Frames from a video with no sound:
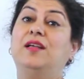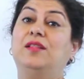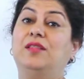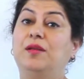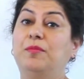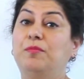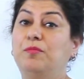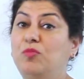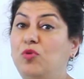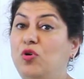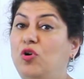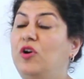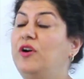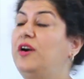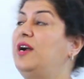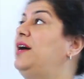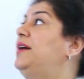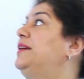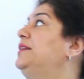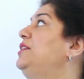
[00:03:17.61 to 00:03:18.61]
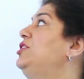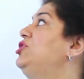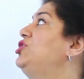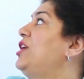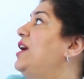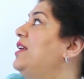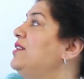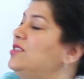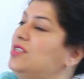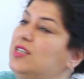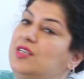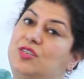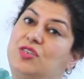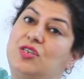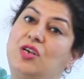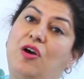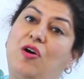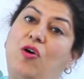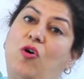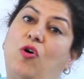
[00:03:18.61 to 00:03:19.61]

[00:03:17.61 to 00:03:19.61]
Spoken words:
the more are the chances